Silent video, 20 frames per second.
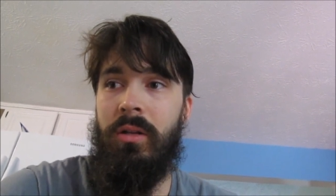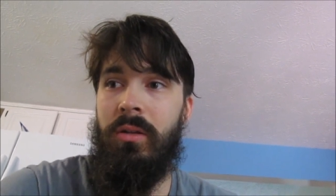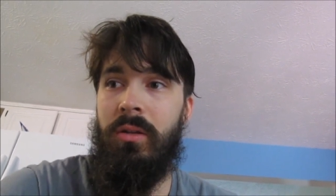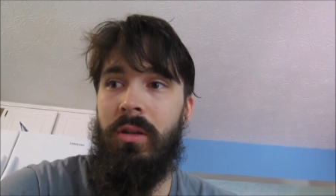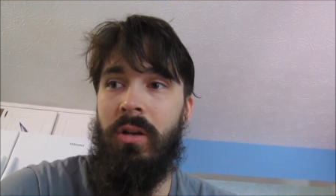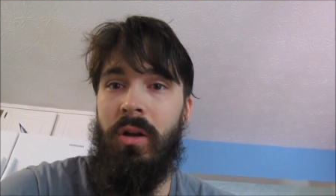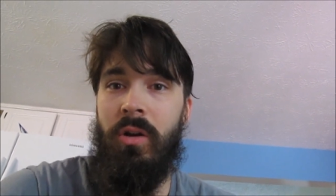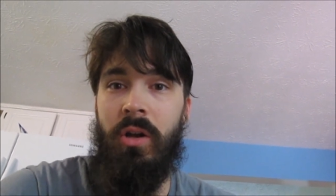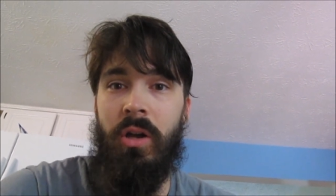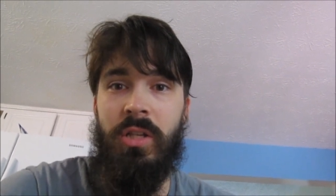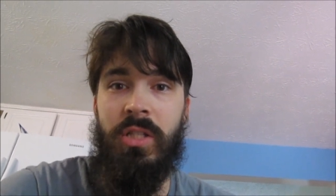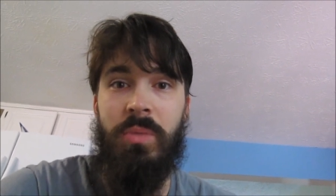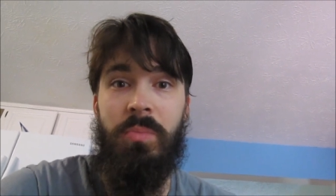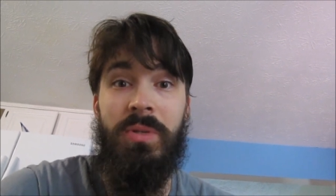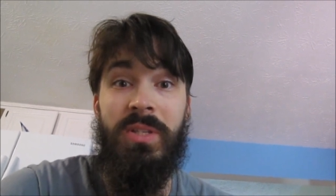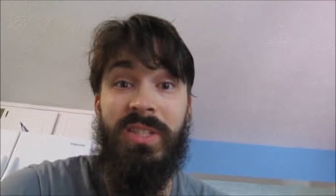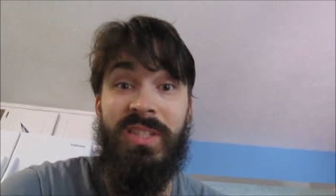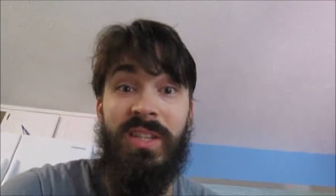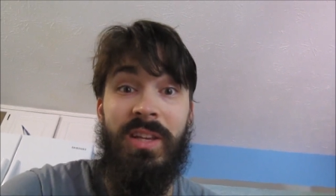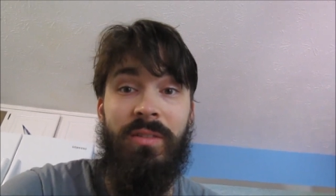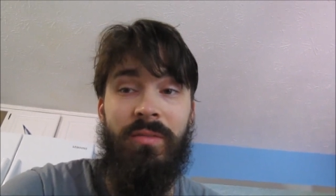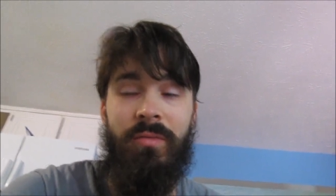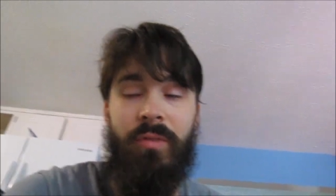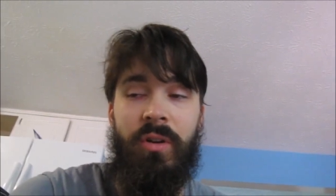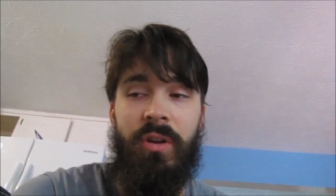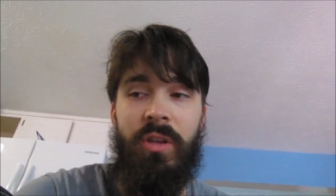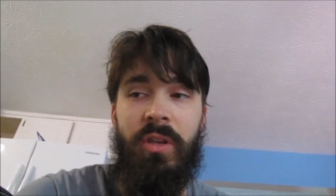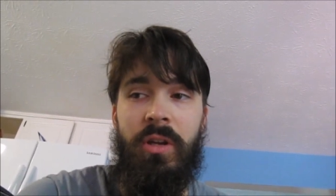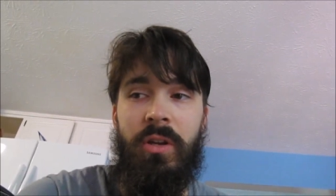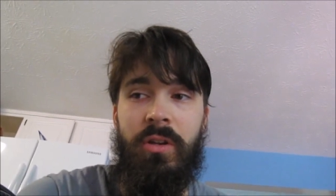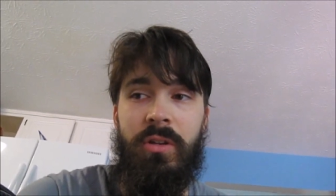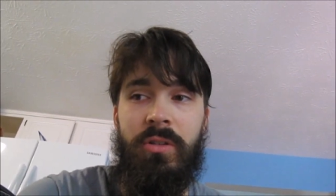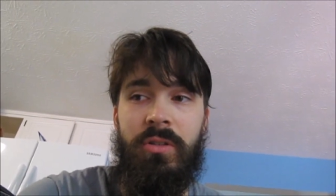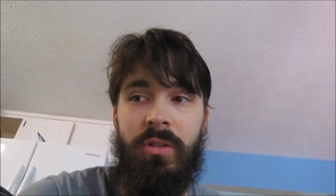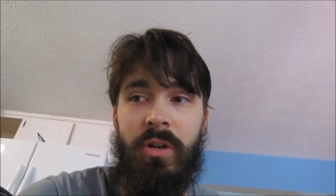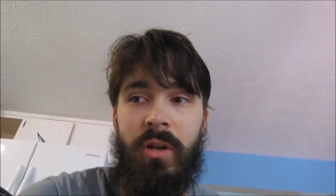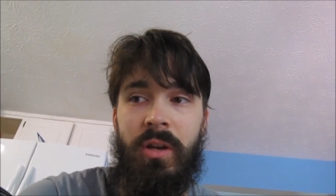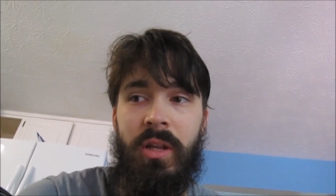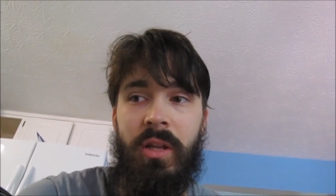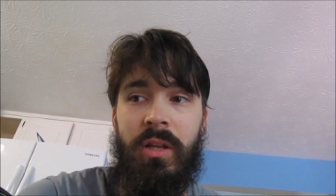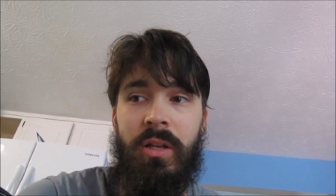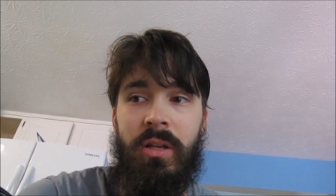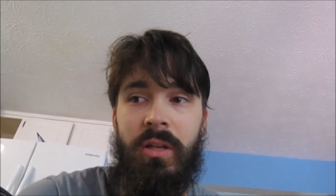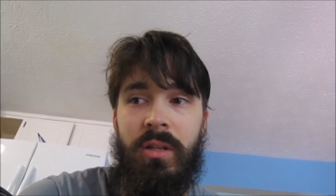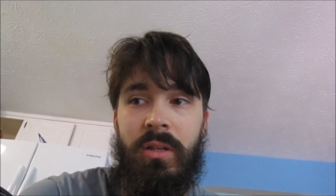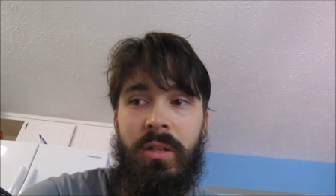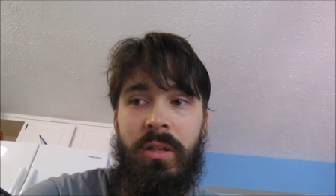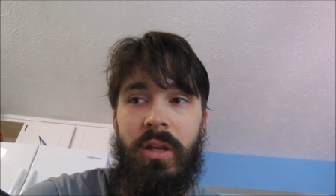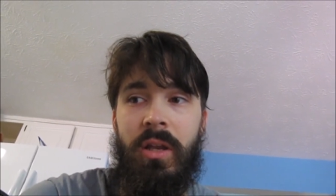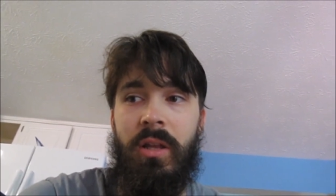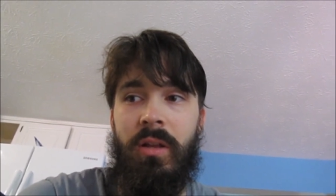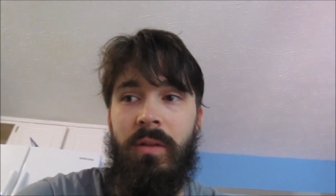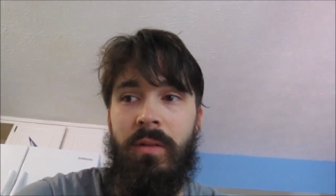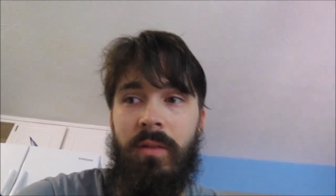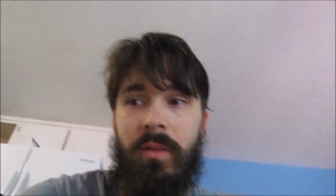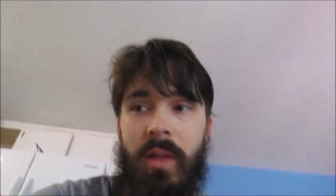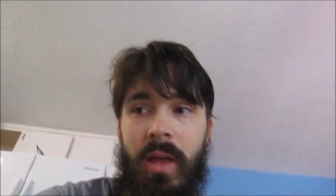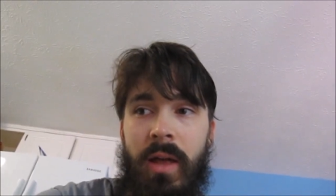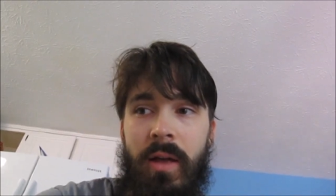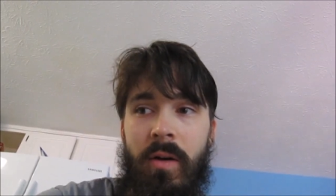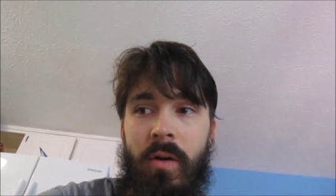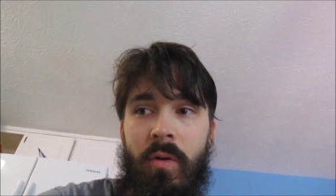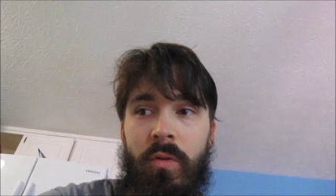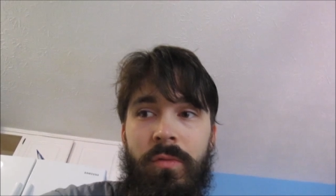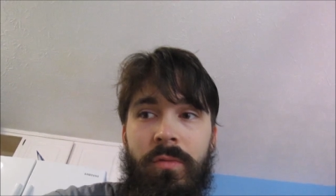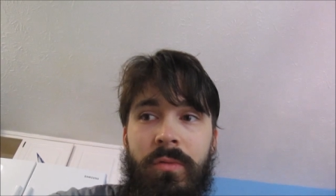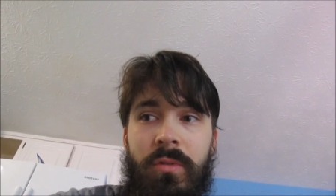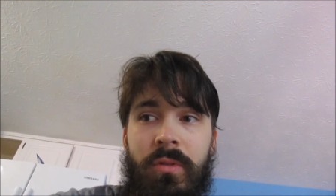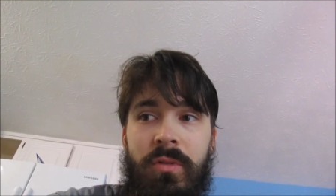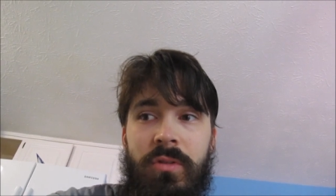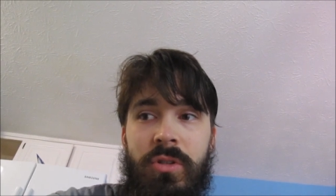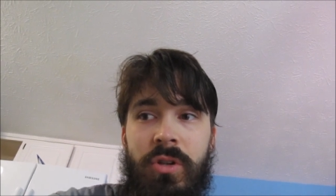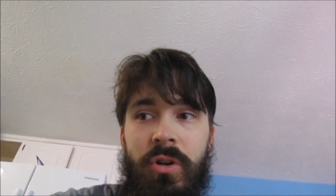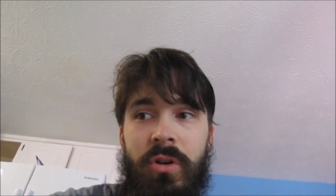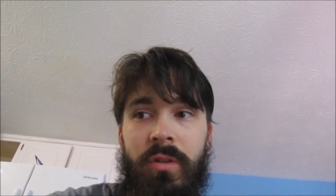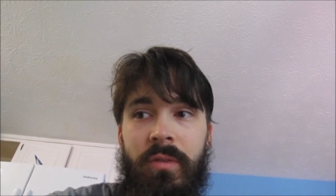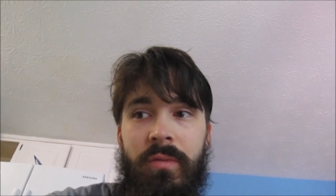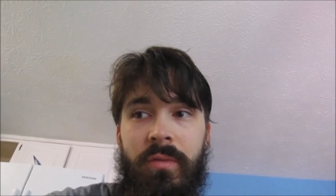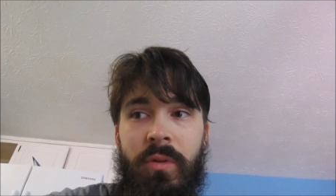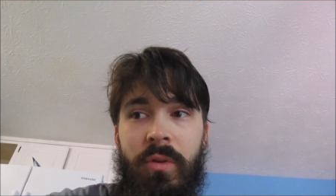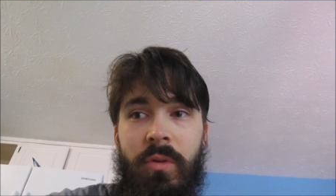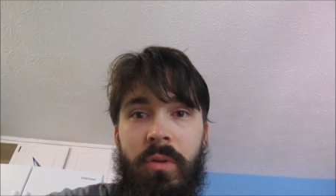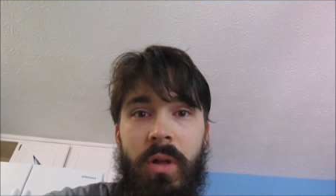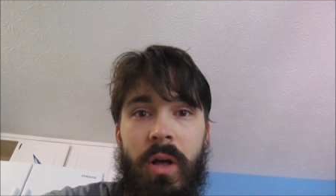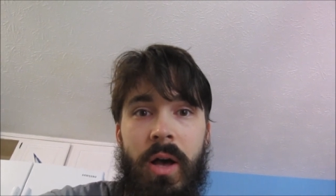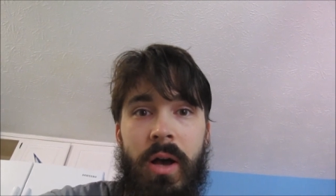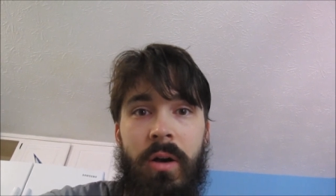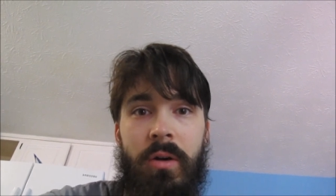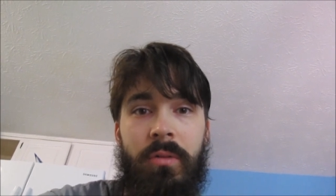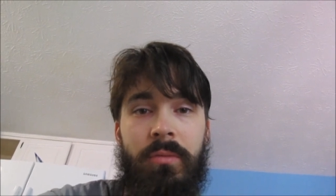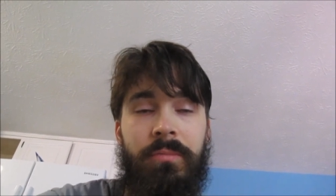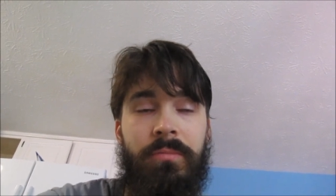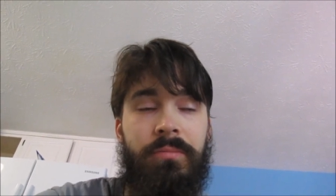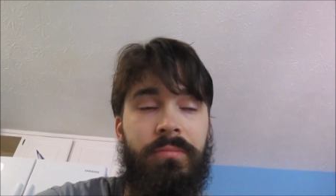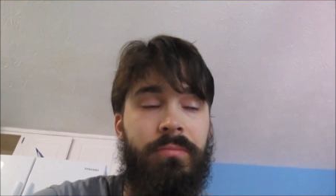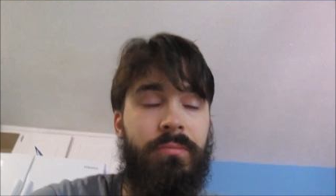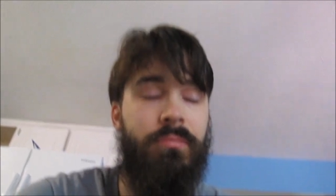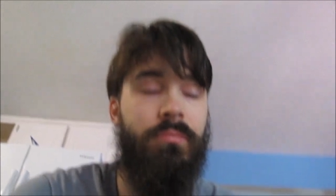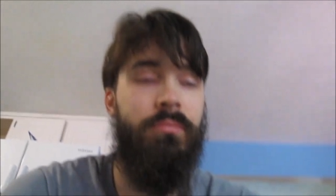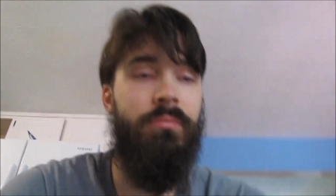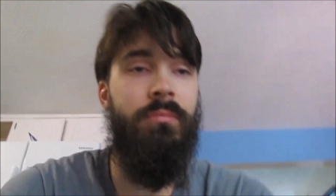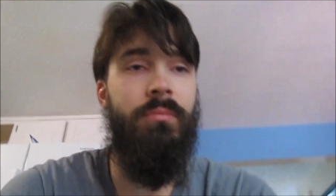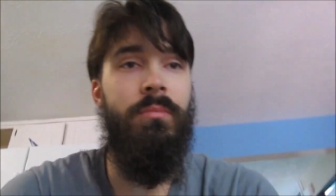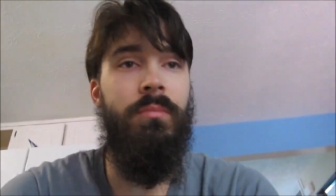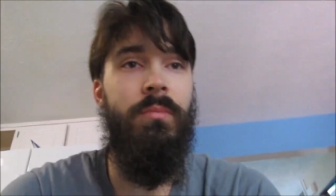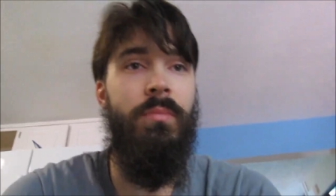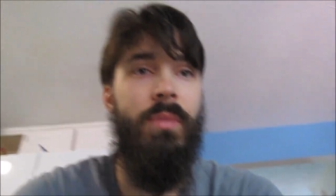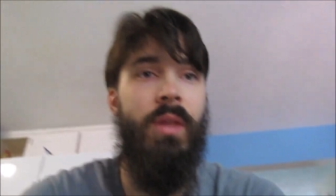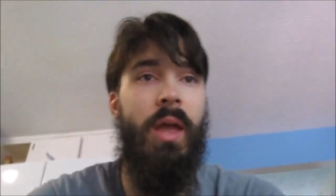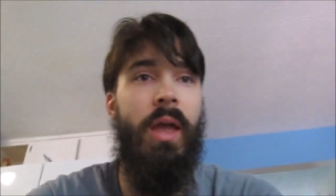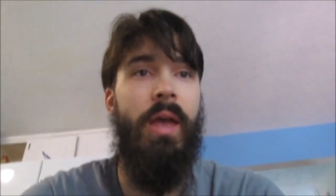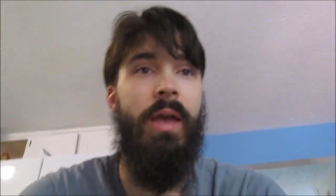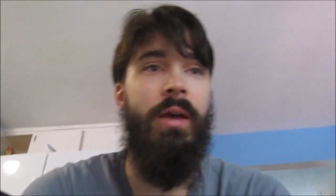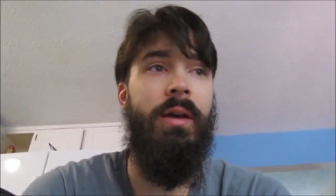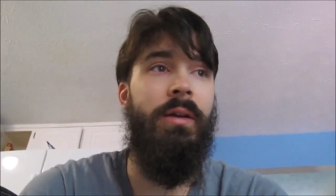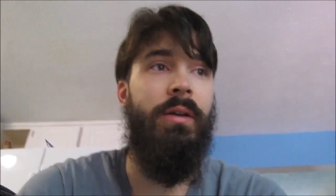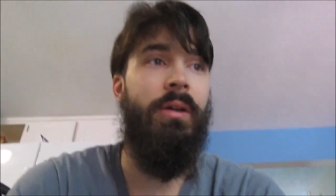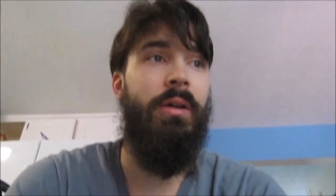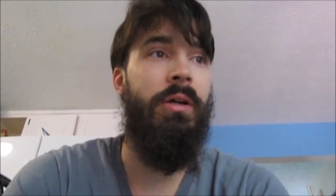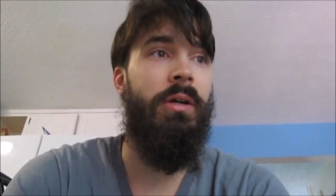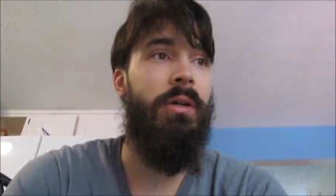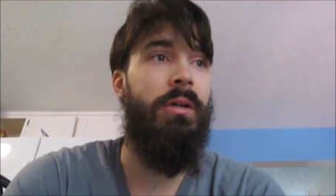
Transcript: You know, because it's been sitting for years, so I need to get that old dirty fuel out and